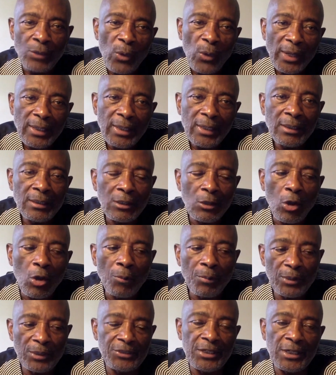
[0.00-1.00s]
and working
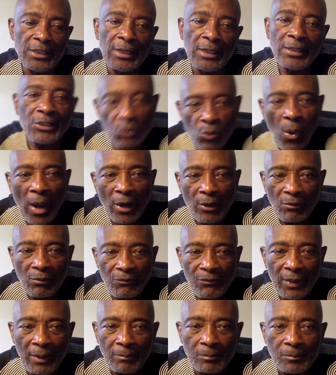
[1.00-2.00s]
in the corporate sector is
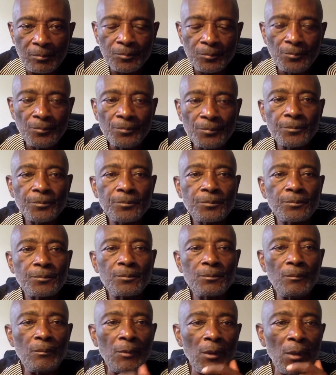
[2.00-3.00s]
one of them.
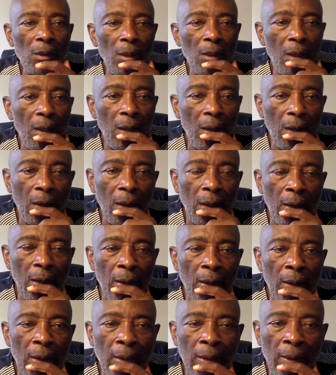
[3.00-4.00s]

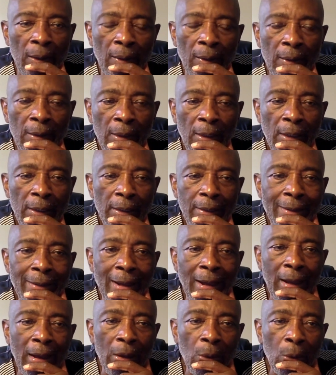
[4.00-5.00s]
Uh,
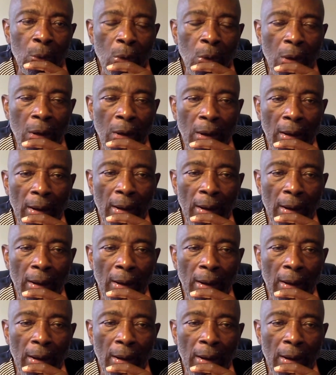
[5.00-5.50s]
now,